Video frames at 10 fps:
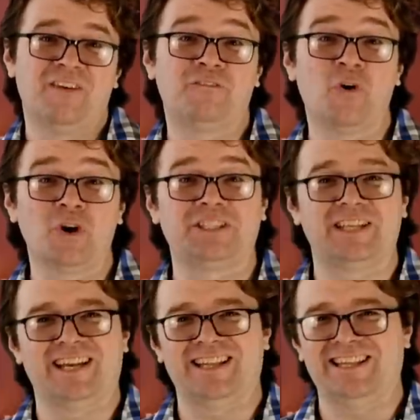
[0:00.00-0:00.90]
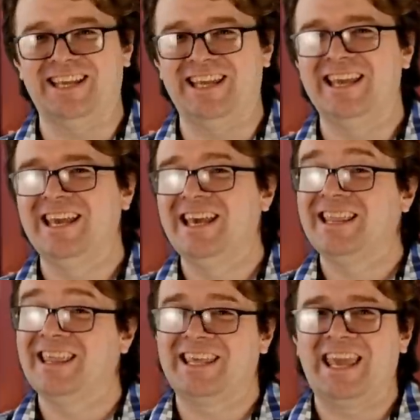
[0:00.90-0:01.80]
Fortunately,
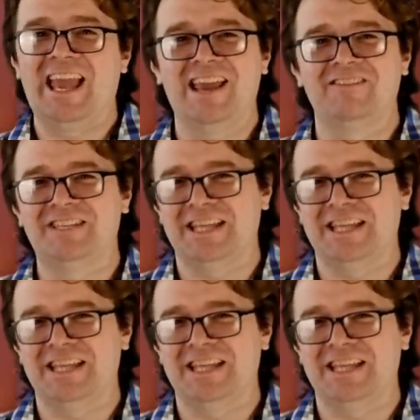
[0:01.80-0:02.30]
the cave